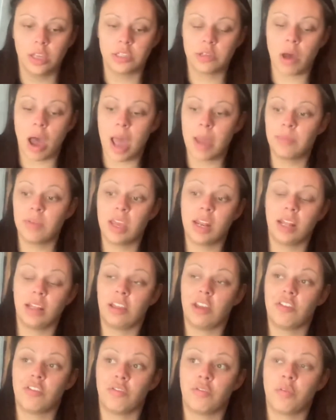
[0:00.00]
So I'm getting
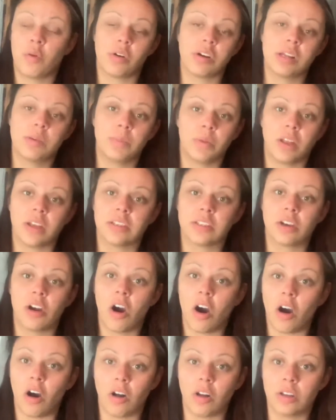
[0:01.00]
like 40 plus
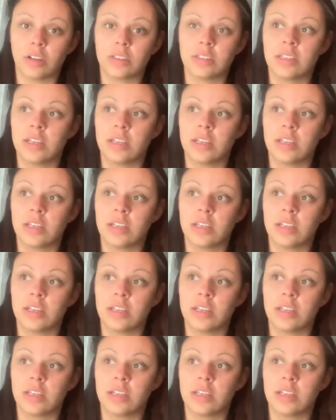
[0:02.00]
calls